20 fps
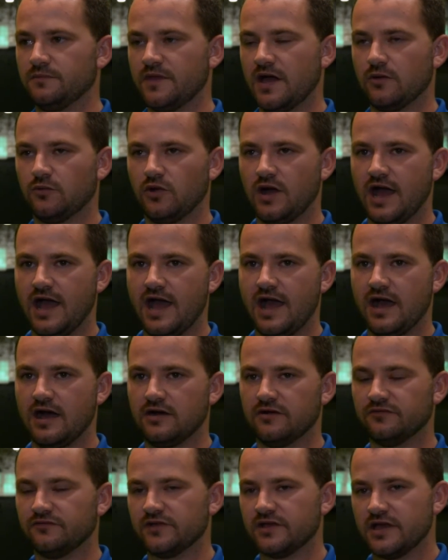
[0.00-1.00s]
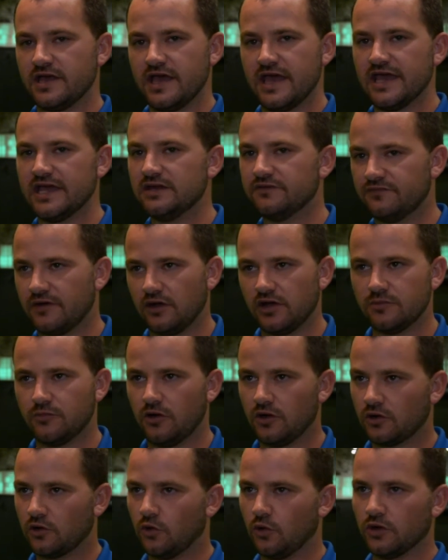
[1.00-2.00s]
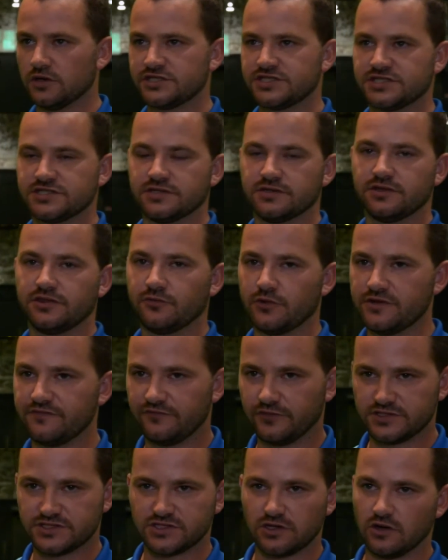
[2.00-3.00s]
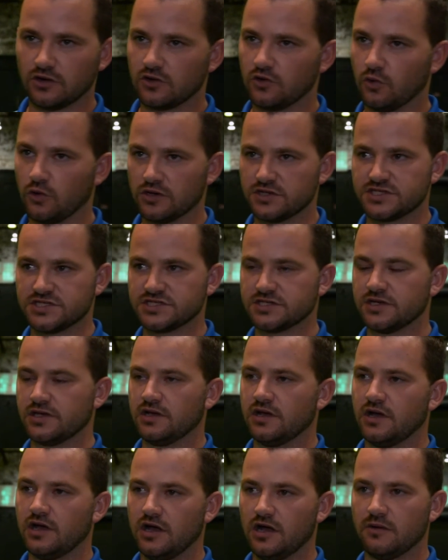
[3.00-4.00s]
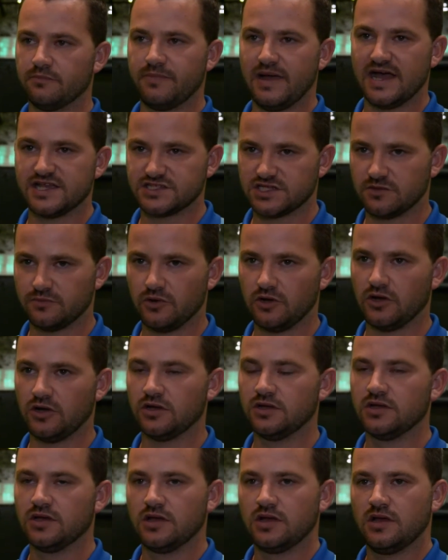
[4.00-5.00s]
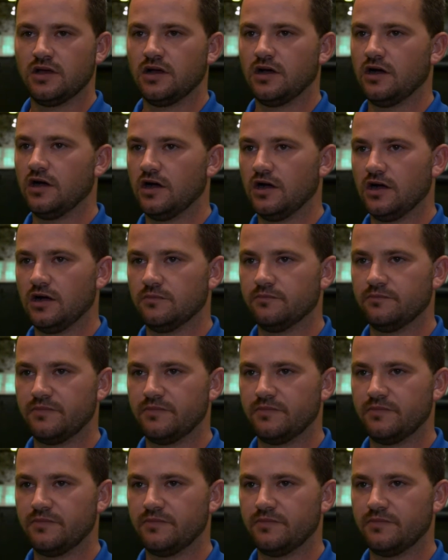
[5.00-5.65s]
that will have eight volleyball courts, three futsal courts, um, basketball, um,